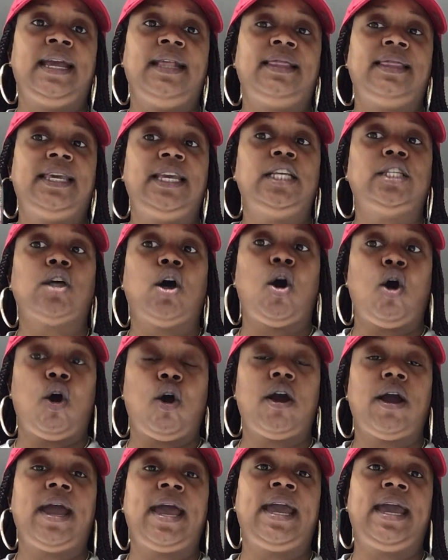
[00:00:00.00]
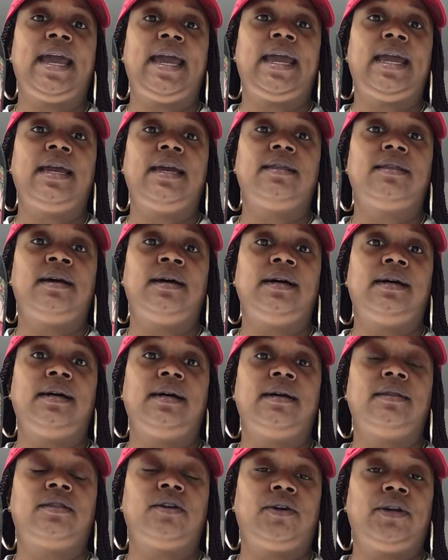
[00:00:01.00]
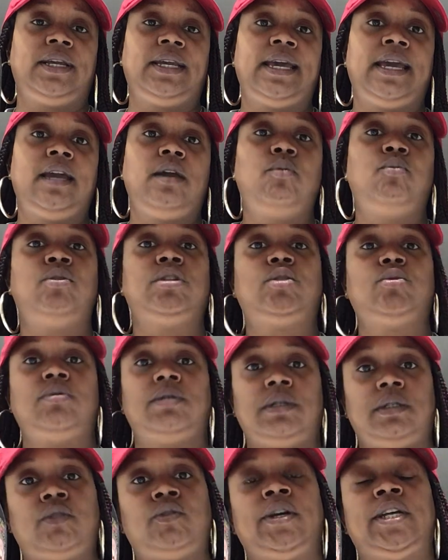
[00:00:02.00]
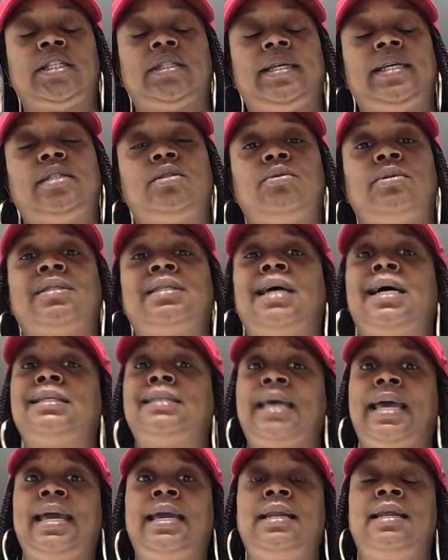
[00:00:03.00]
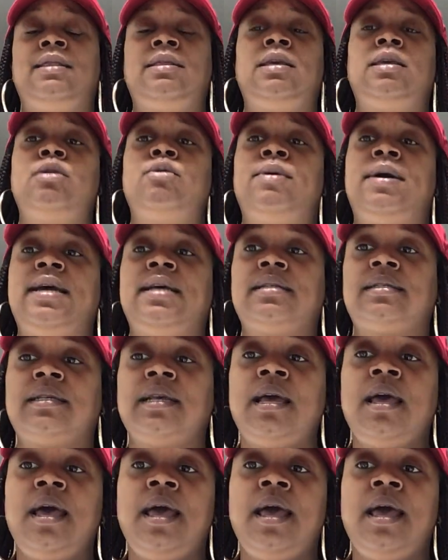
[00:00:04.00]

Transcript: and these are a 38, which would translate to a size 8 in the U.S.